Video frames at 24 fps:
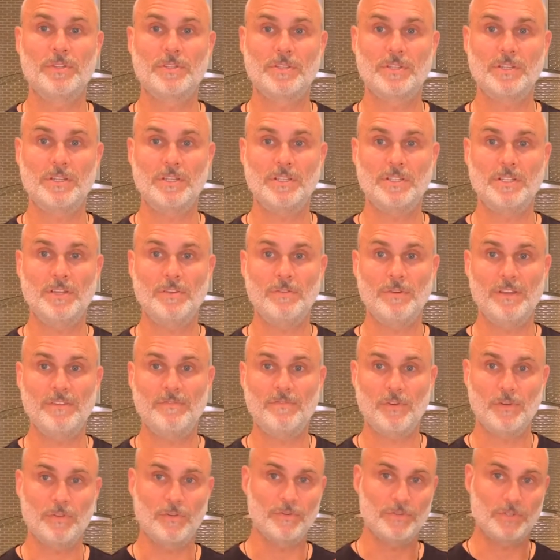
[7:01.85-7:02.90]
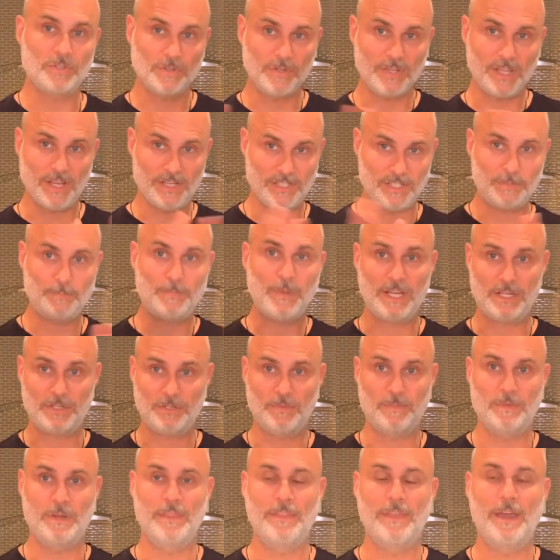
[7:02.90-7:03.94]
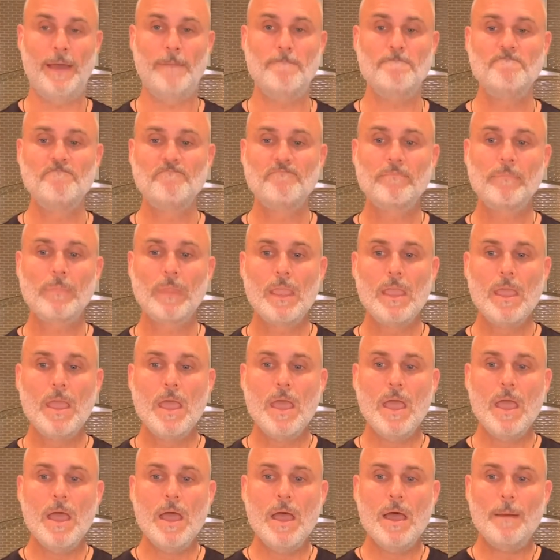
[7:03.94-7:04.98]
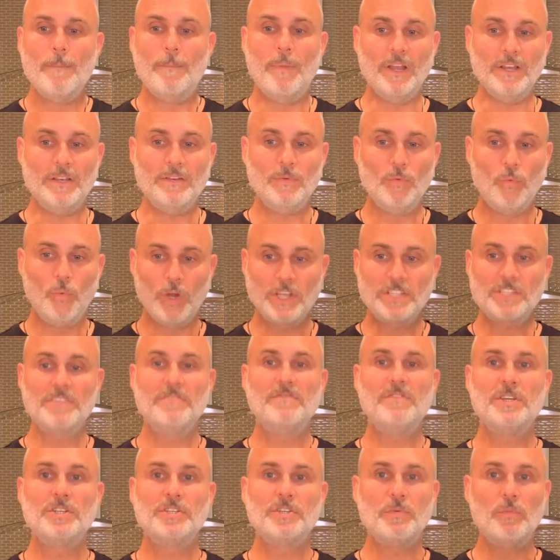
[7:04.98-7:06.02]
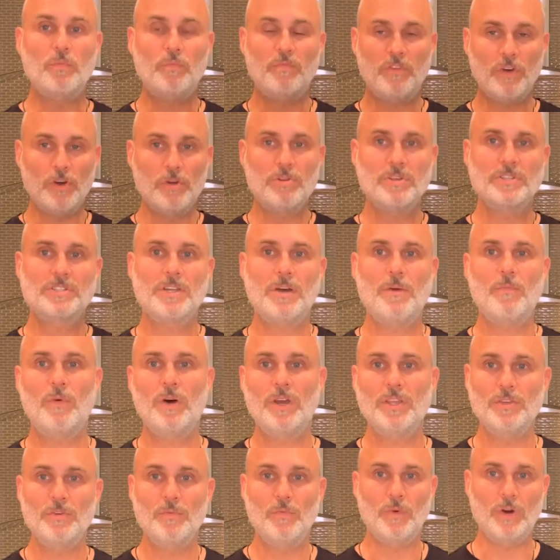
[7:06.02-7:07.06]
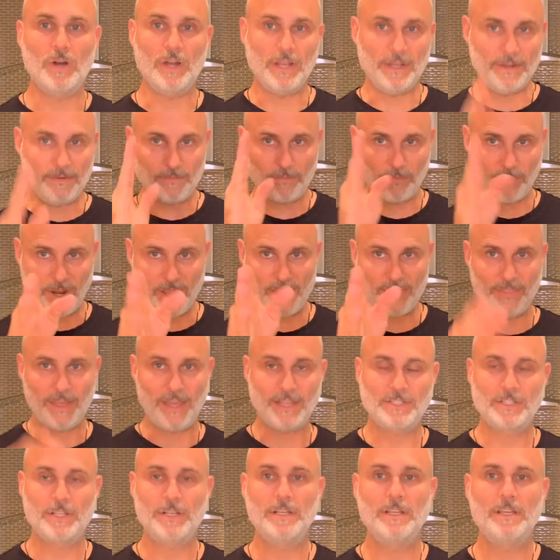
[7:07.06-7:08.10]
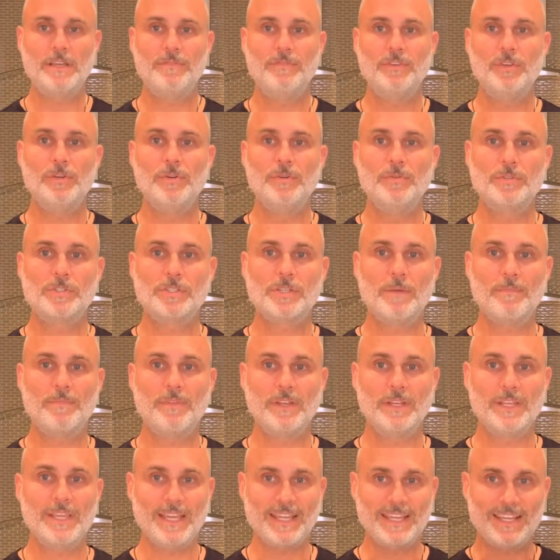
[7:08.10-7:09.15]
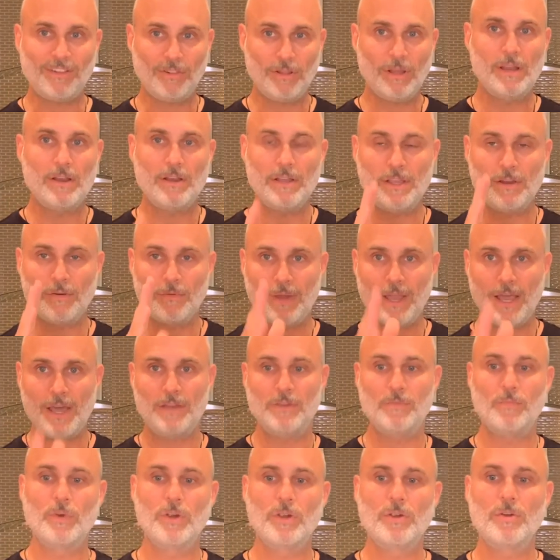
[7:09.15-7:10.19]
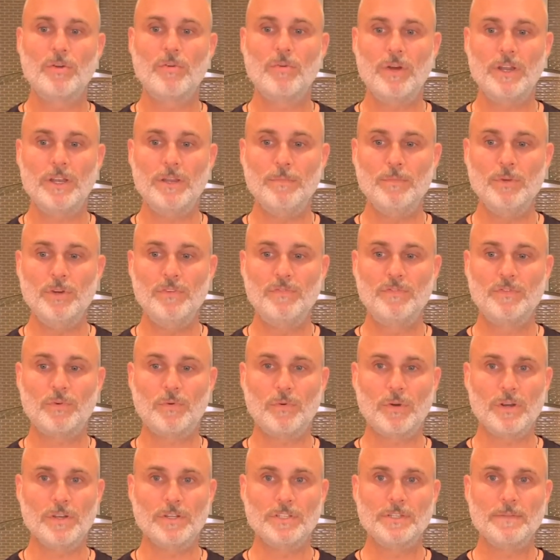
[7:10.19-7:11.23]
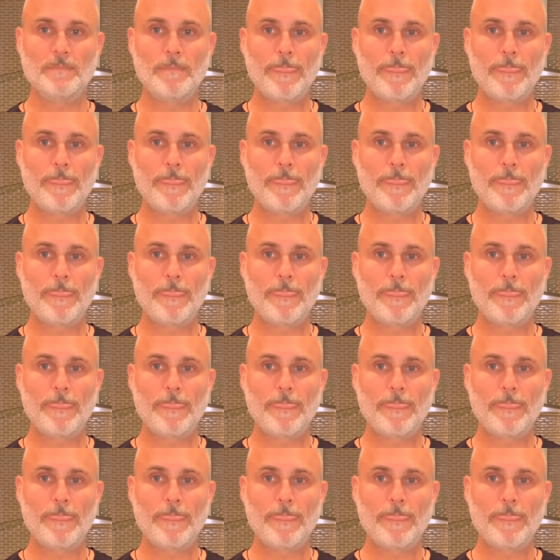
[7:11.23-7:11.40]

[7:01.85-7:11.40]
to continue any further. So again, spectrum on that. But what's the vision? Focus on what you want, right? That's going to give you something to get clarity around of where you're going to move towards.